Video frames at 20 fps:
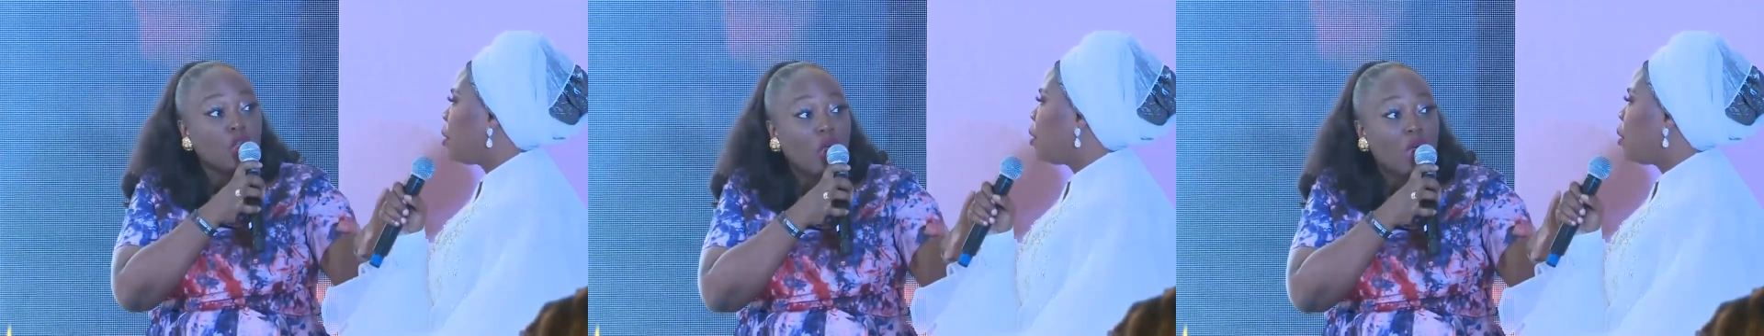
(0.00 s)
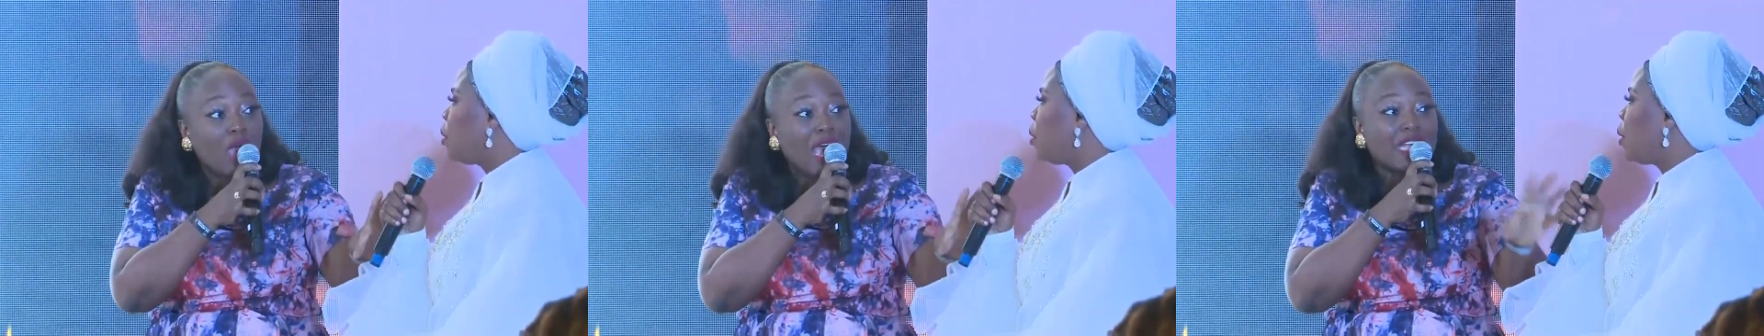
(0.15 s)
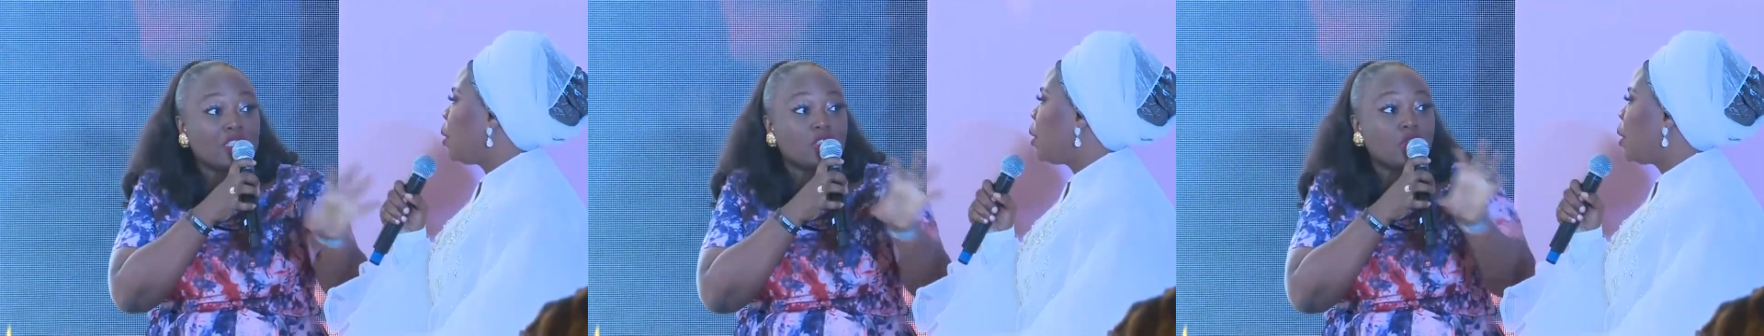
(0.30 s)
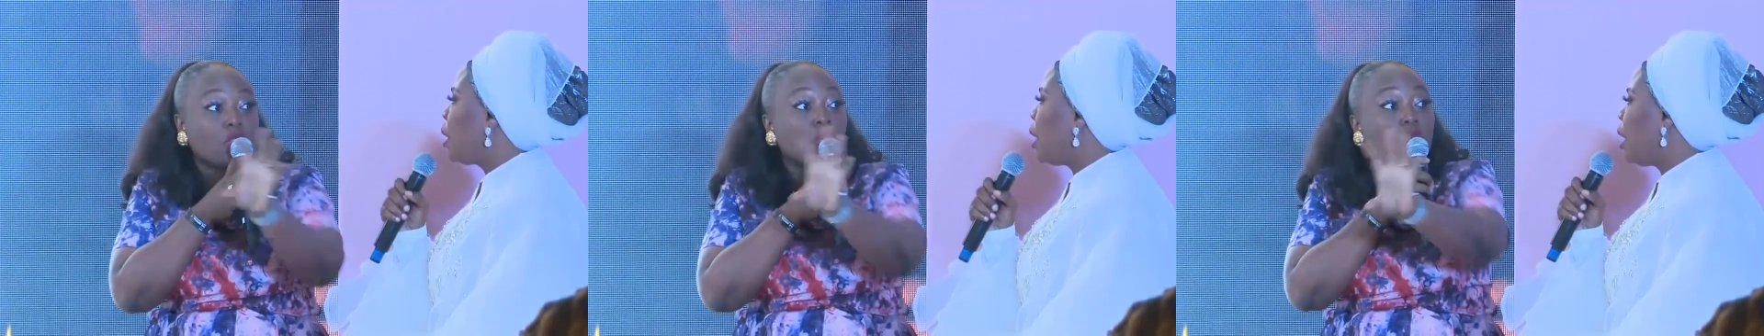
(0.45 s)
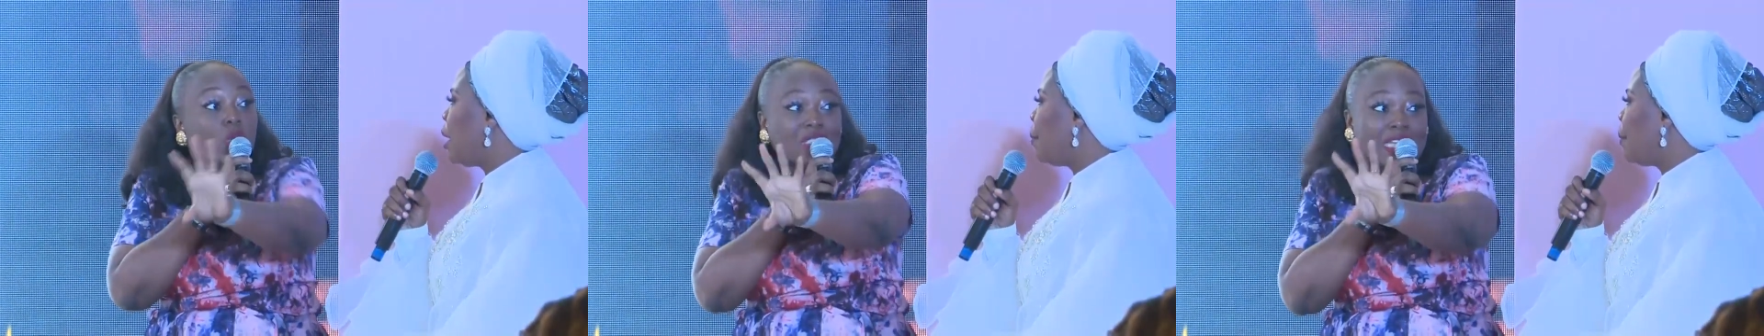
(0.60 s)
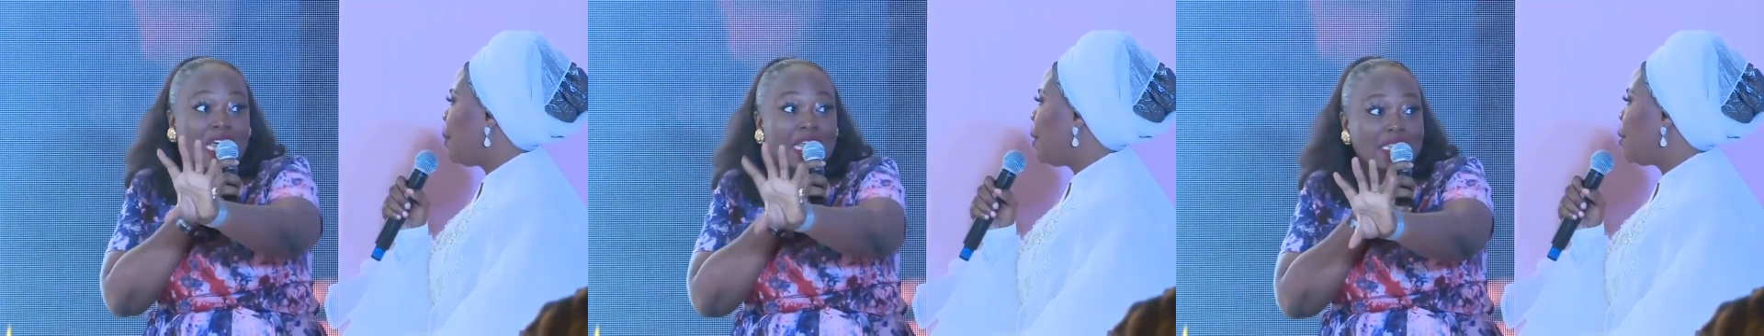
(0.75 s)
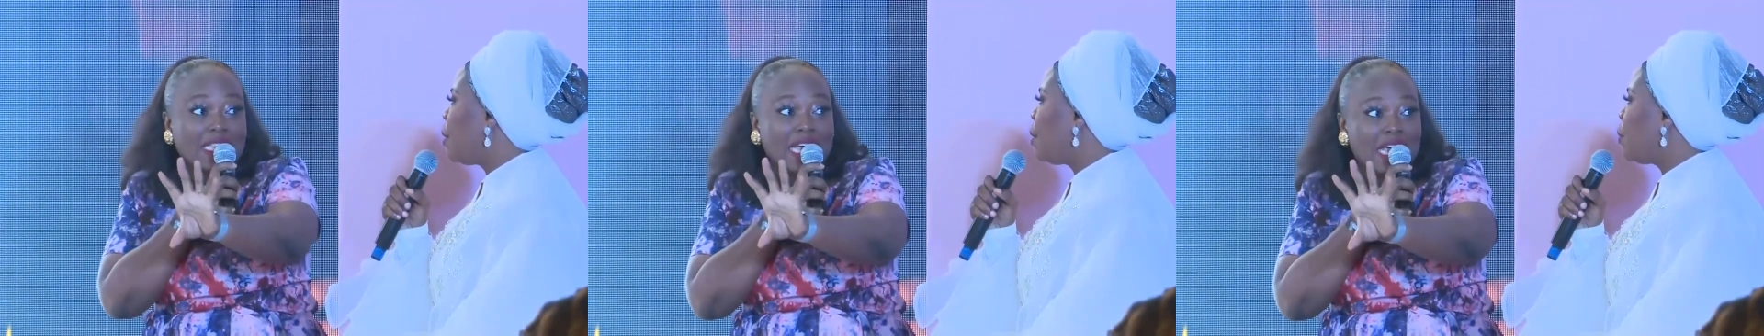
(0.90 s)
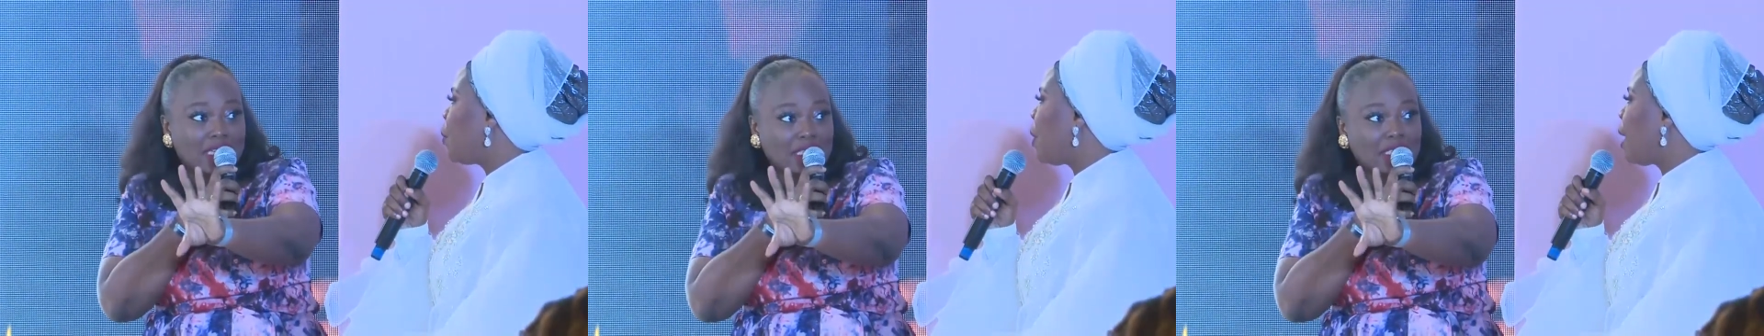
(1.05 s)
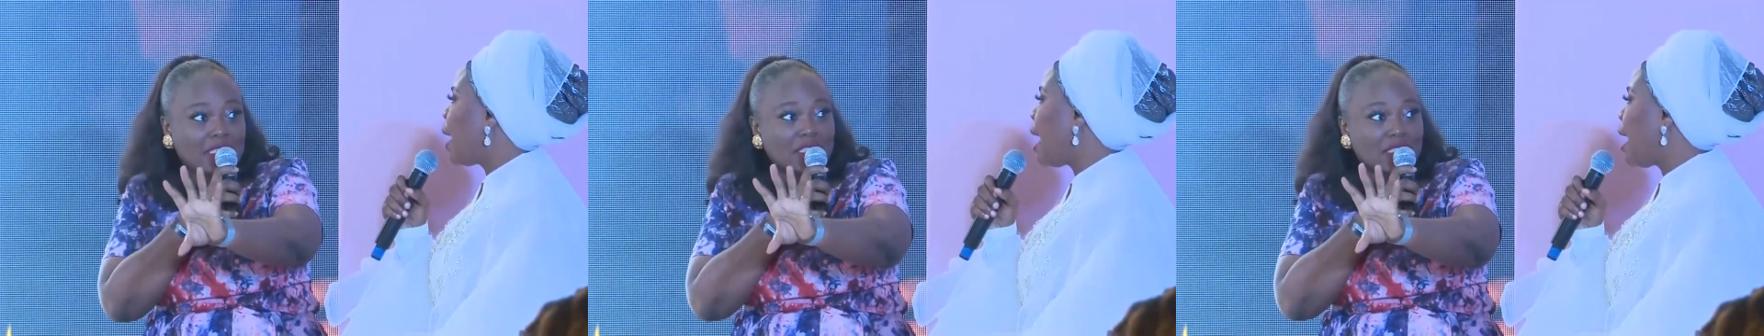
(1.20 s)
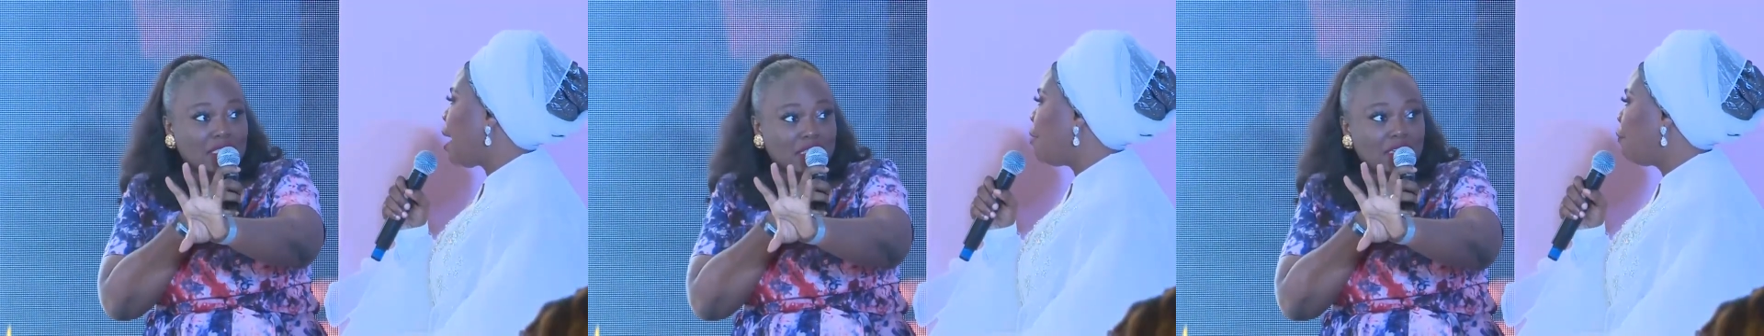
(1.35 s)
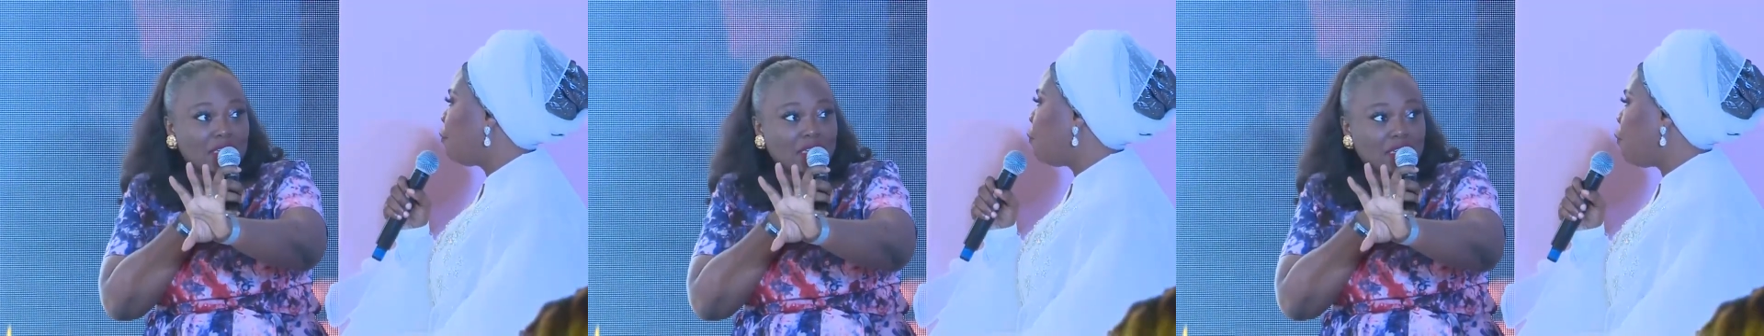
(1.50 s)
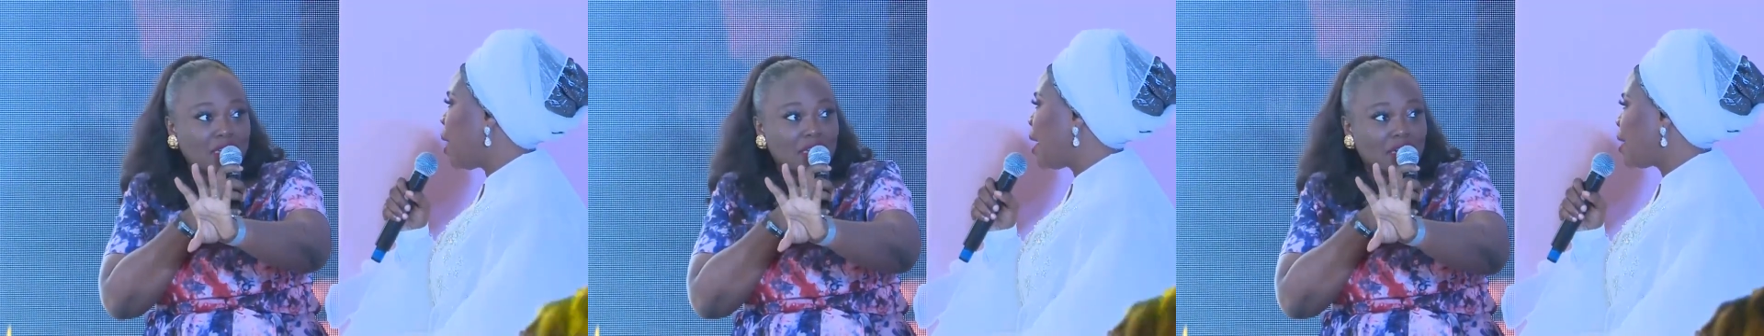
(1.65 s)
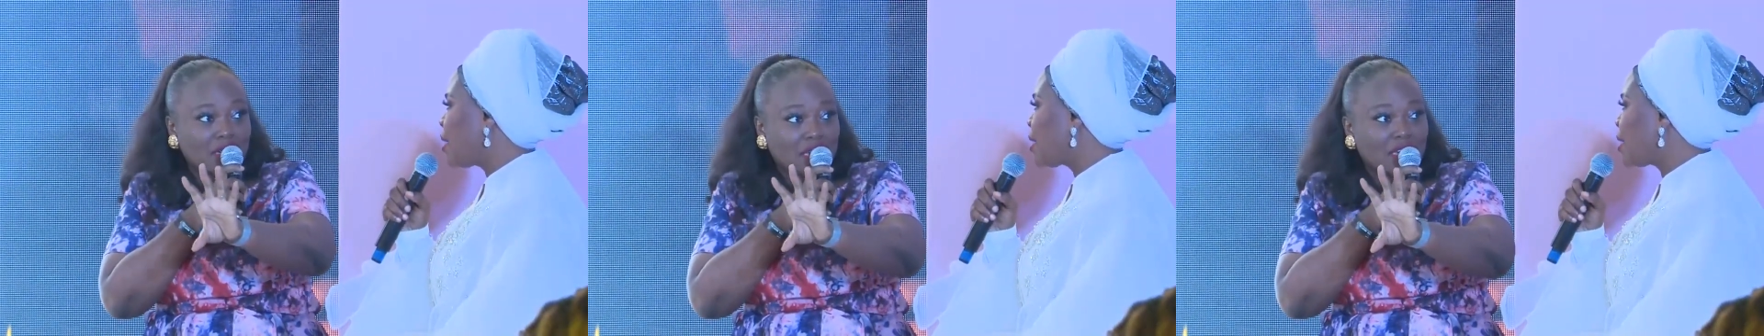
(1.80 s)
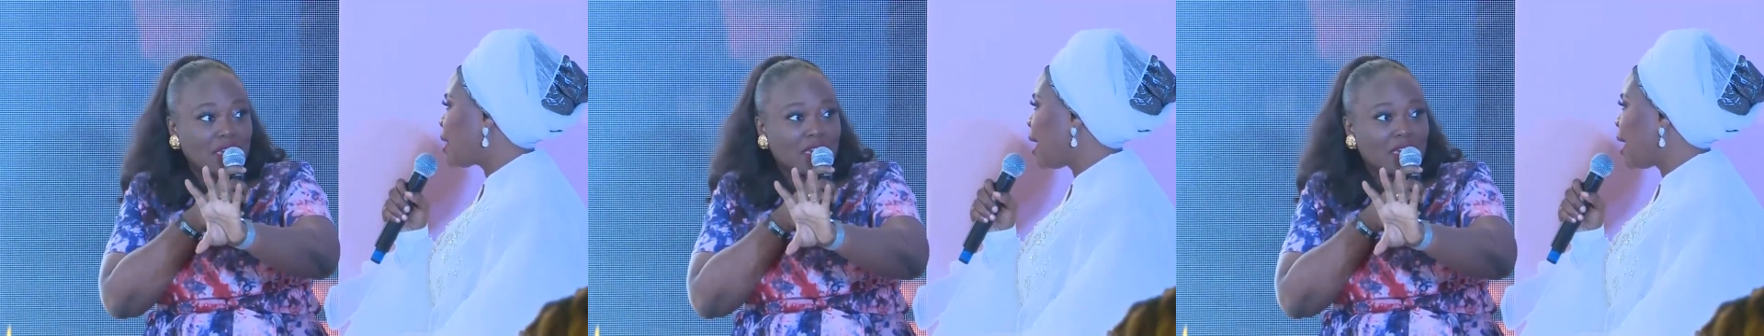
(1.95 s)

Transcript: has held her maiden mental health